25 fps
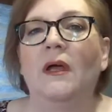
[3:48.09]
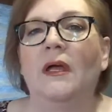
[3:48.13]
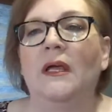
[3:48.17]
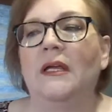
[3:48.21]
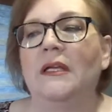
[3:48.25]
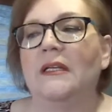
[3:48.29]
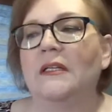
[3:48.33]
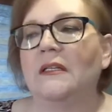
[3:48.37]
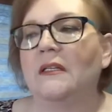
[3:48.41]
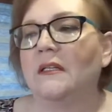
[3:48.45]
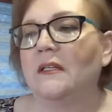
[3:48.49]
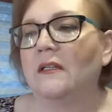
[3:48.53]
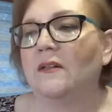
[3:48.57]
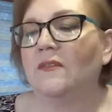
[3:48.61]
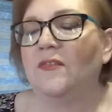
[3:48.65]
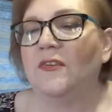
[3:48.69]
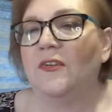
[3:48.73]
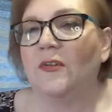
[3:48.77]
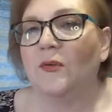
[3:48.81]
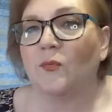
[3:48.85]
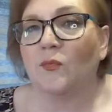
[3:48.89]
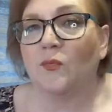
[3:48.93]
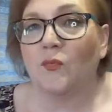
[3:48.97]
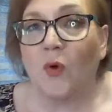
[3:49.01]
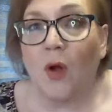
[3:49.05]
it can
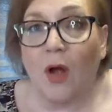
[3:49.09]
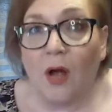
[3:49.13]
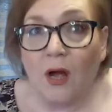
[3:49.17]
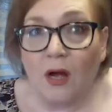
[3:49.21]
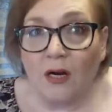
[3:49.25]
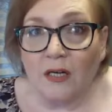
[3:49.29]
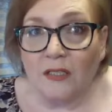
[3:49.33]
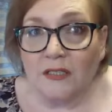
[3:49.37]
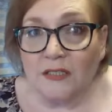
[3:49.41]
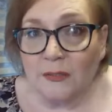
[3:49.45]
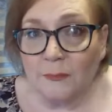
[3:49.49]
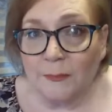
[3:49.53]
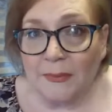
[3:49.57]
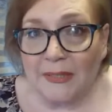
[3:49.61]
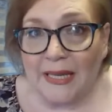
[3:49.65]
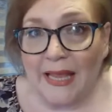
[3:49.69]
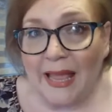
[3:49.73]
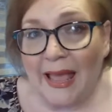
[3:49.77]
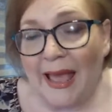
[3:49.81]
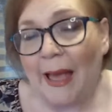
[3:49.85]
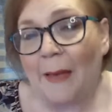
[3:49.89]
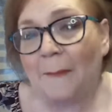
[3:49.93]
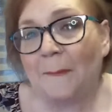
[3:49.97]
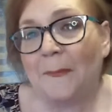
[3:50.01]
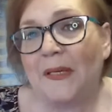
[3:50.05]
feel wrong to be
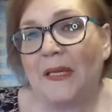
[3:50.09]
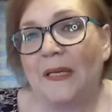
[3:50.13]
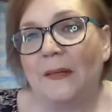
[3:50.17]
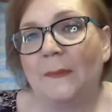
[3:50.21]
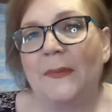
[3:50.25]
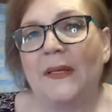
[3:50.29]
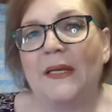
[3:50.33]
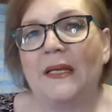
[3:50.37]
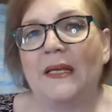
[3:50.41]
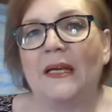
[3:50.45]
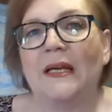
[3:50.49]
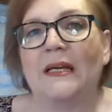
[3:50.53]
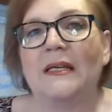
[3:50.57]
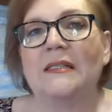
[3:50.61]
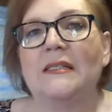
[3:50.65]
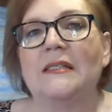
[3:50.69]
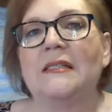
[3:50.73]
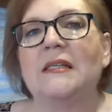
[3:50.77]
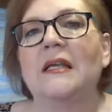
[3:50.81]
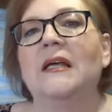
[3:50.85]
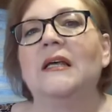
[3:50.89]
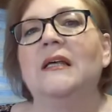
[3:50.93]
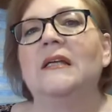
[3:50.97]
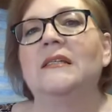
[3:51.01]
happy because